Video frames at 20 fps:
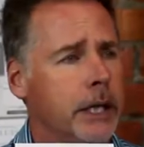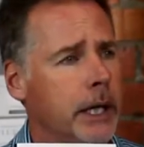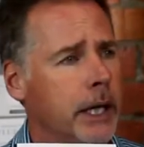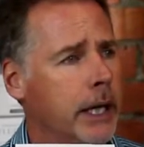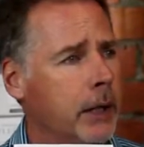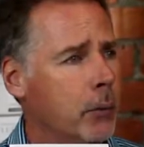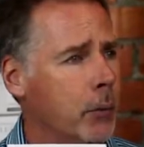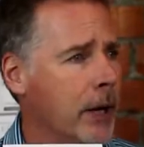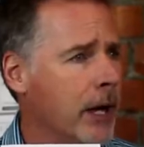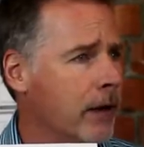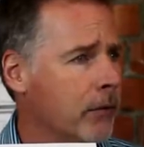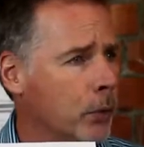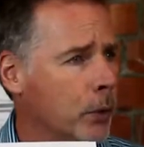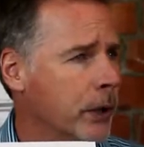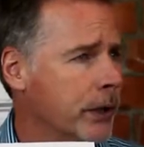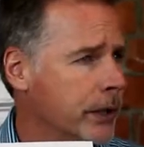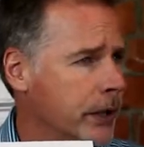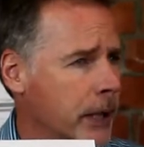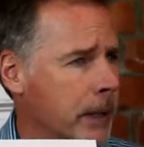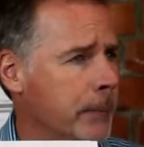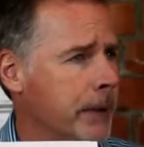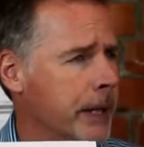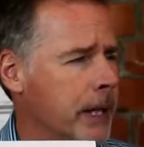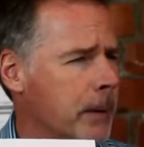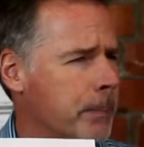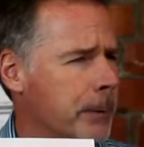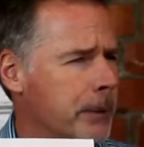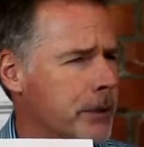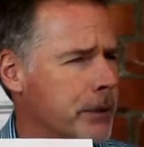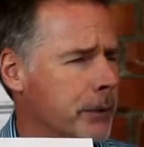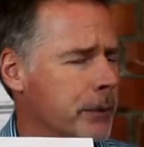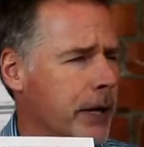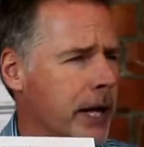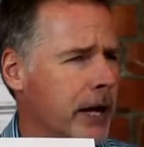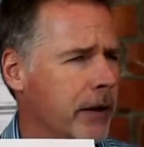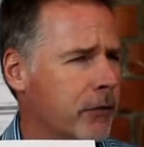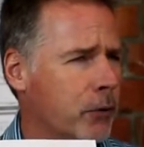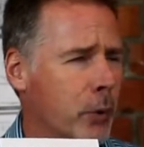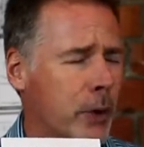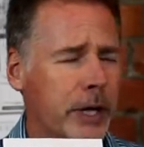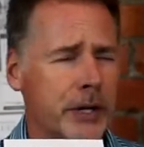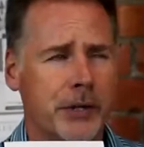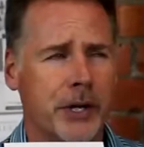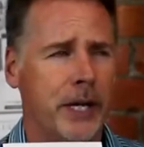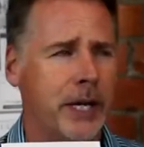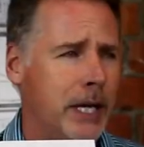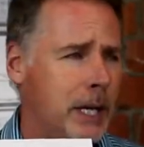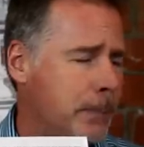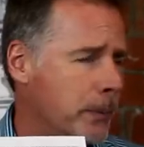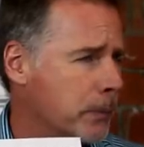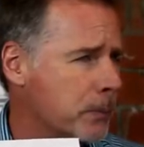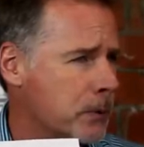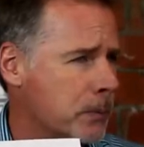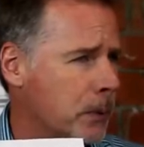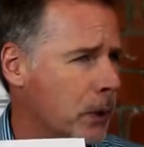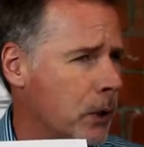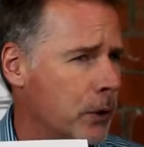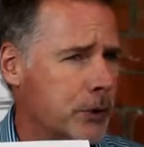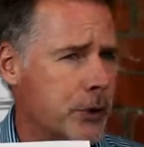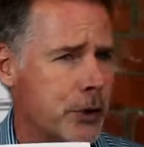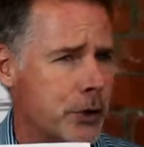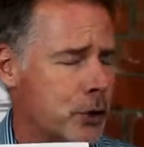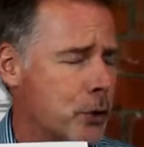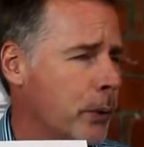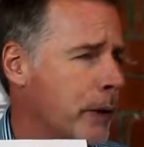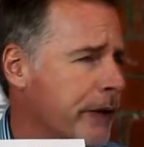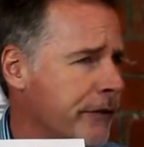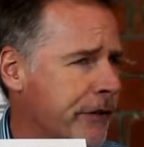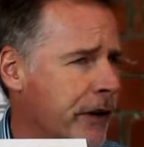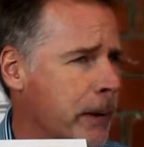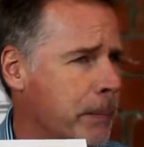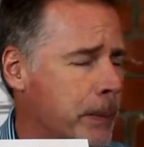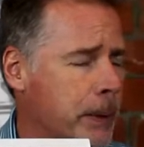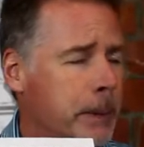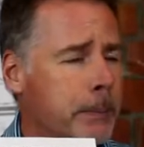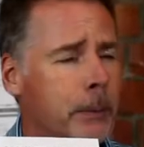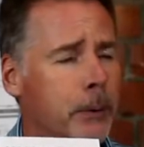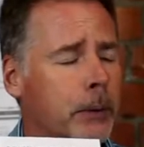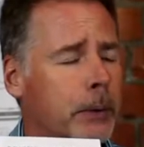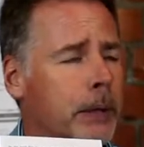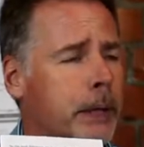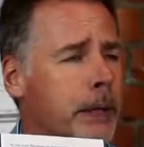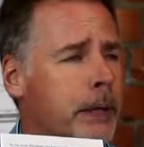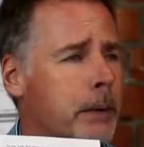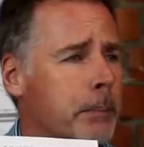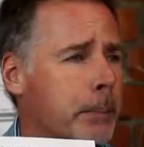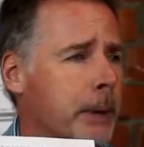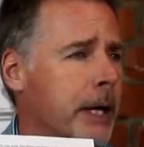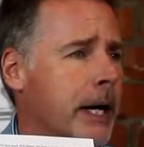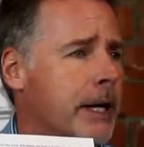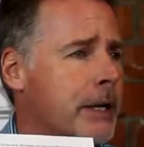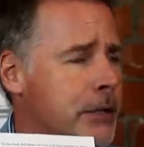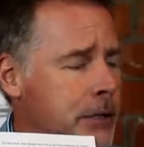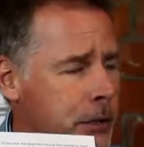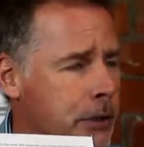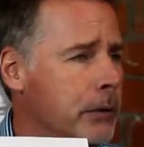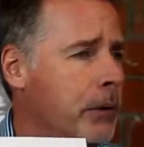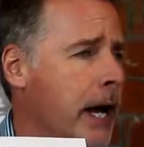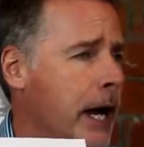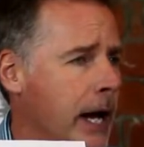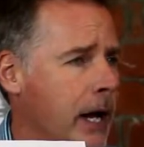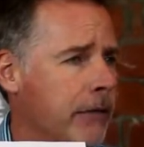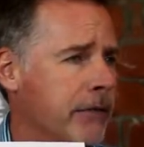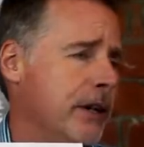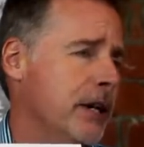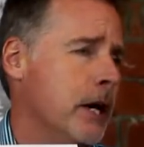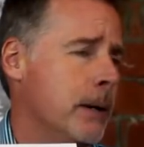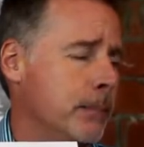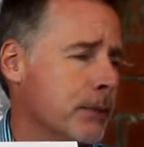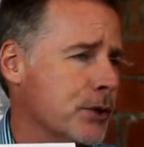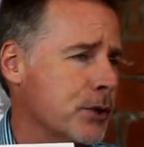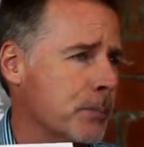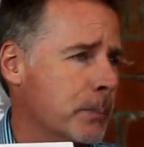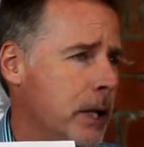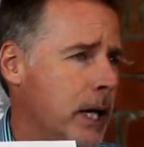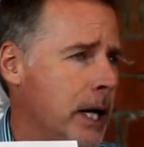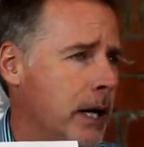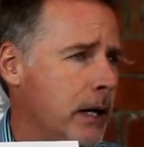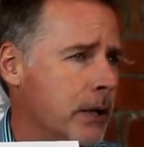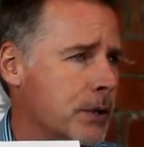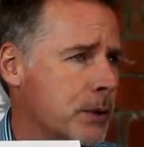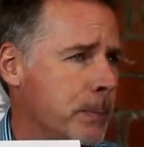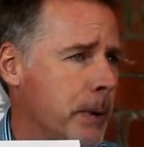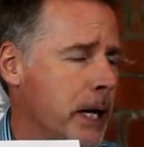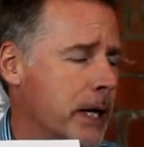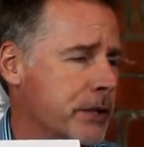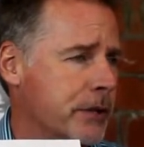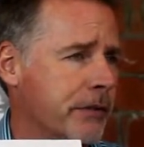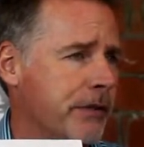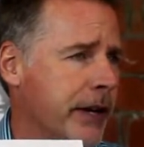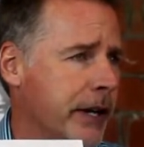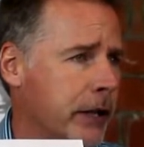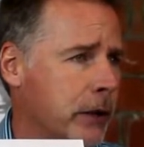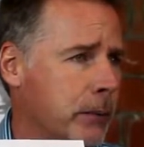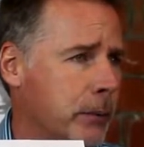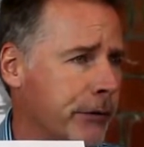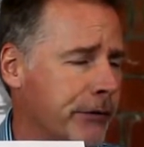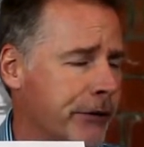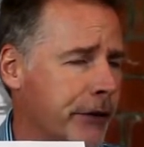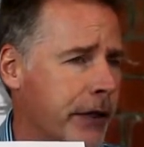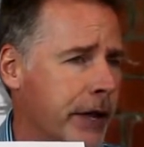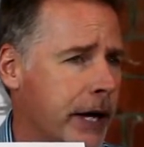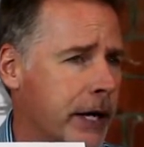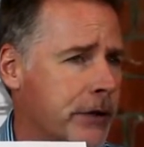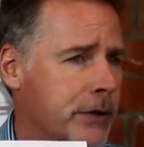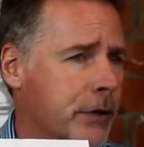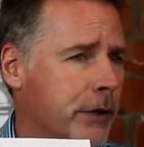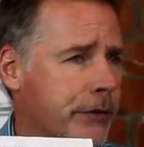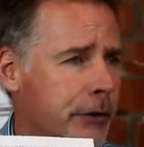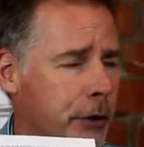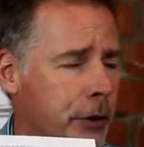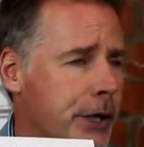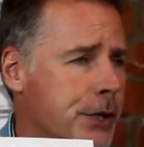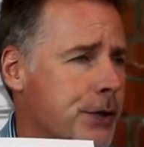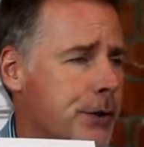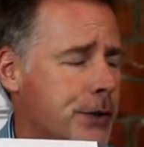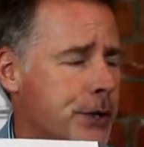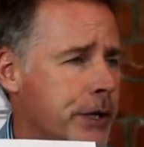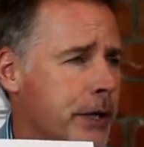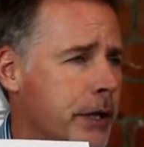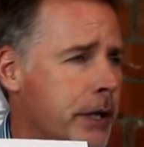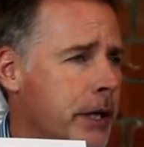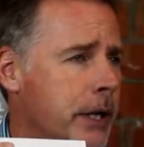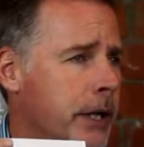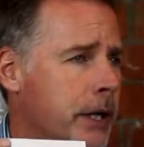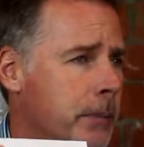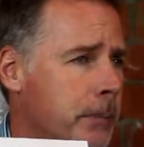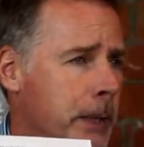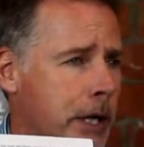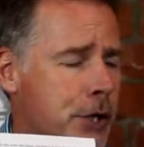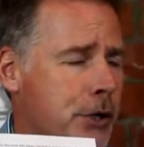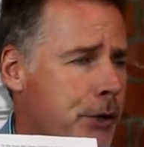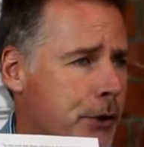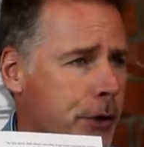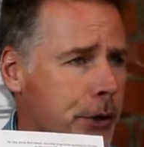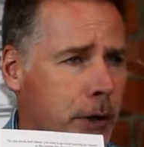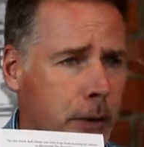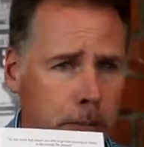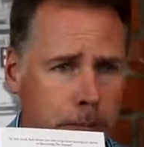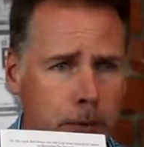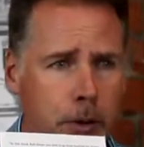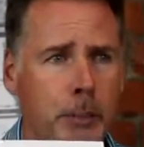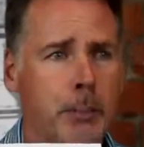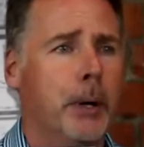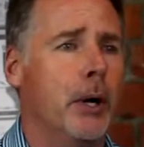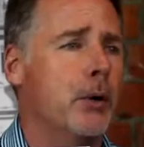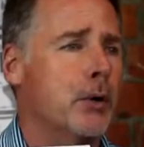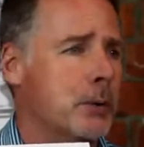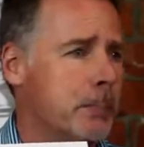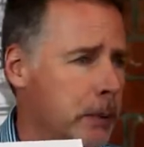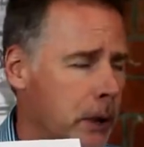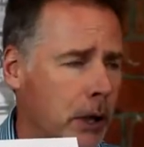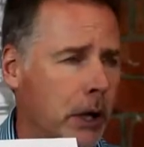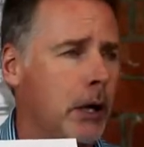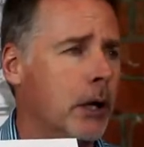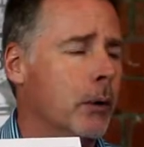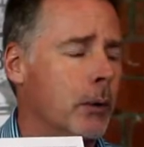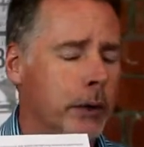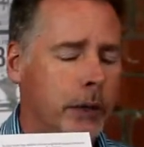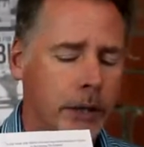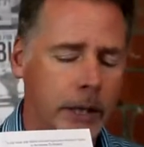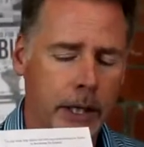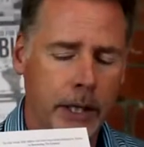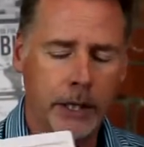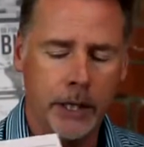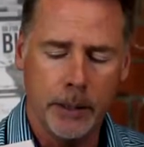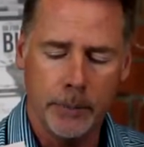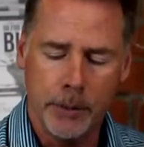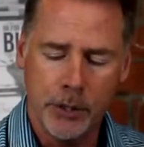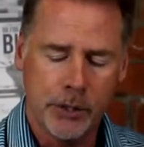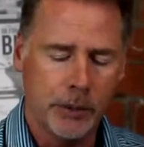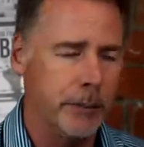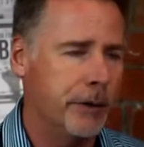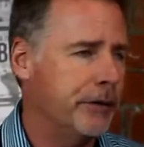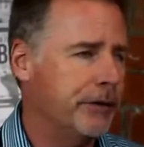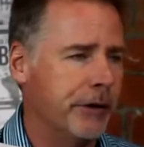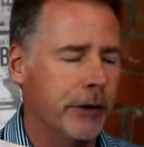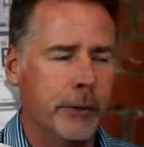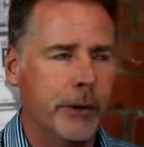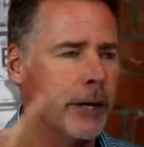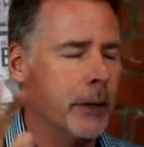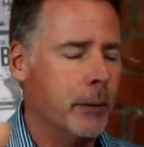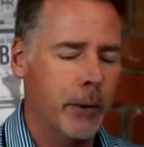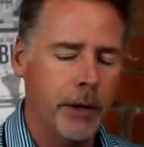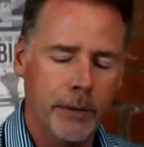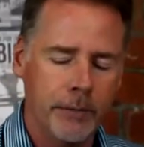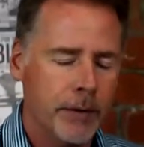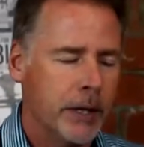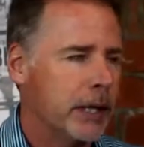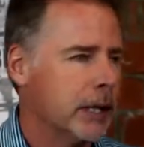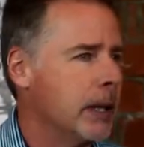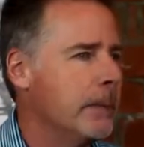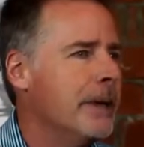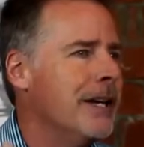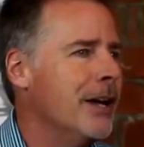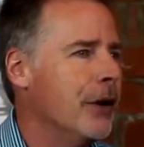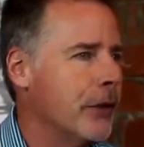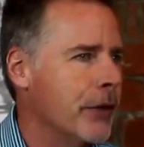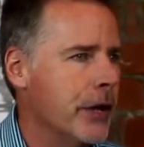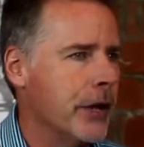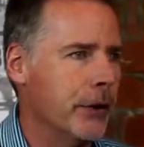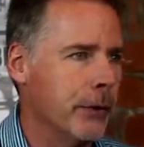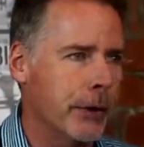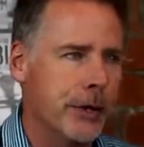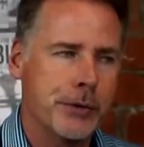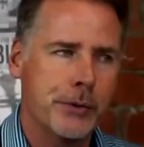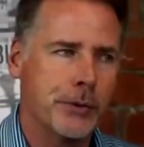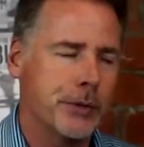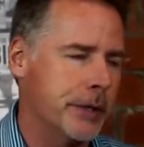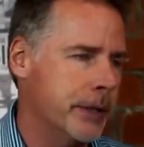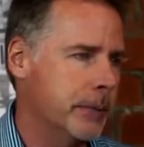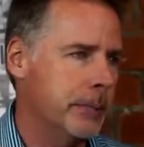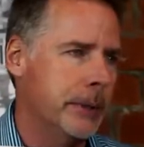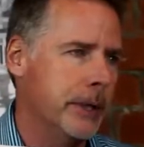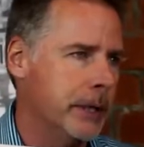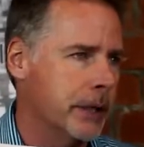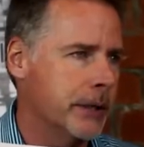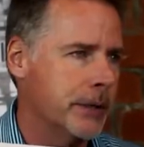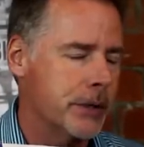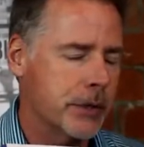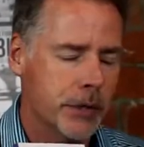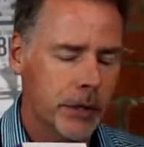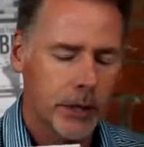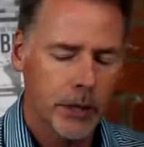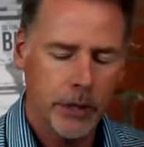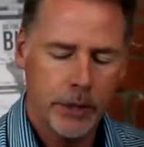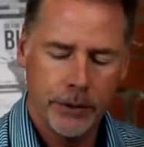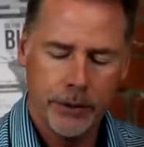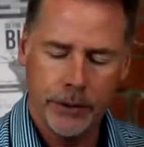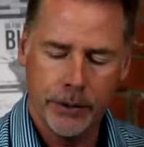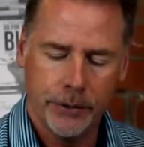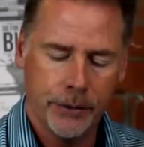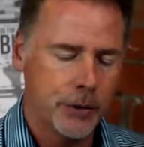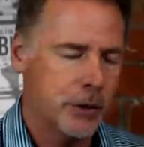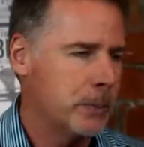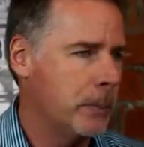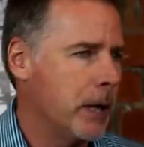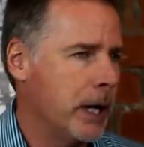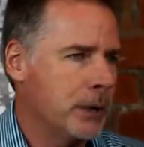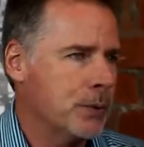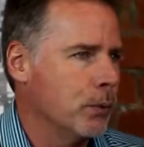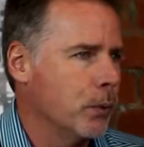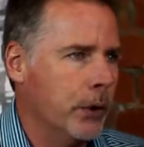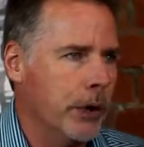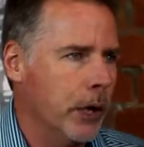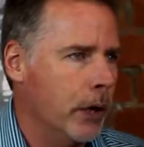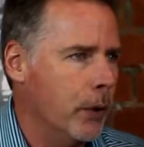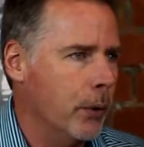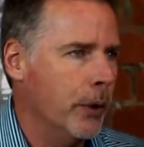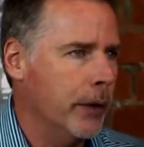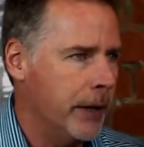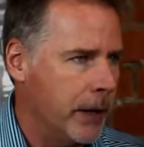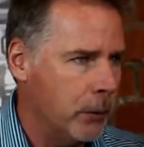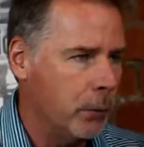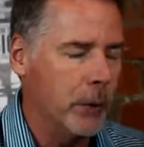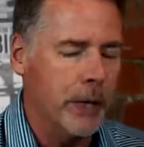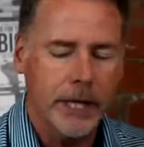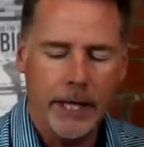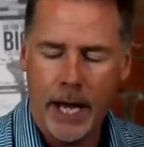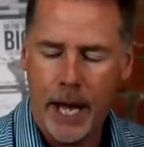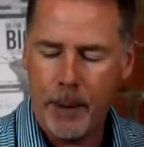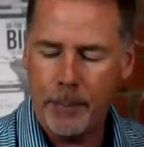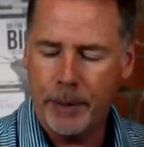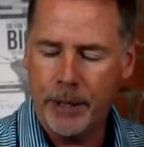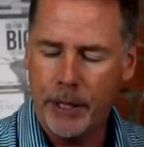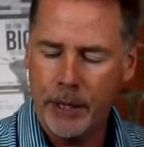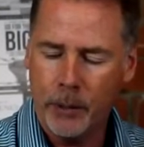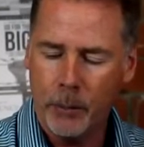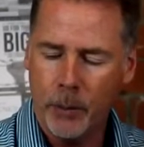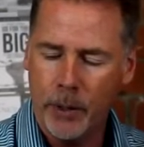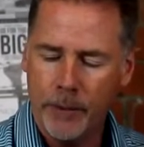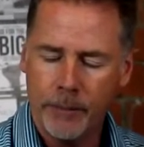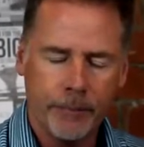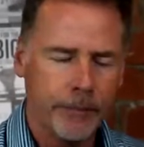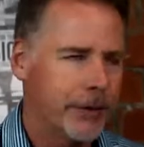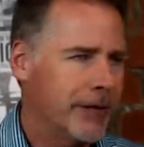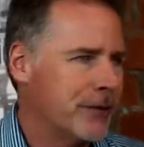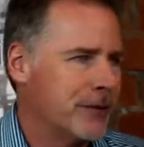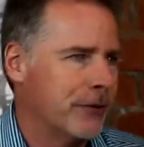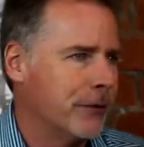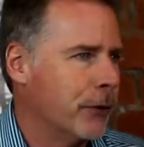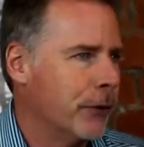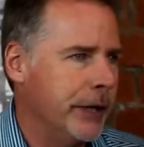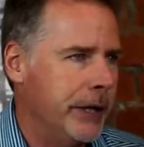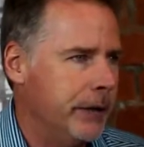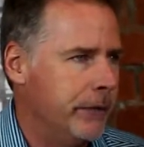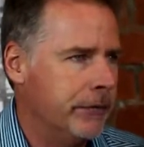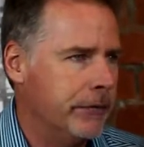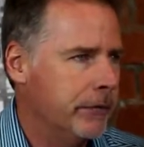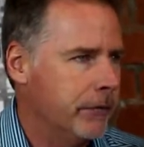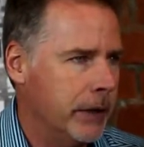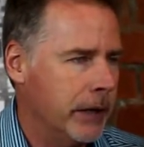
And we have one coming up in two and a half weeks. I keep them small, just 25 people, but I do have a couple spot, spots available for that. So if you're interested, make sure you, you post below and, and give me some info. Anyway, let me know that you're interested because the, the spots will go and then we cap it anyway. It's free.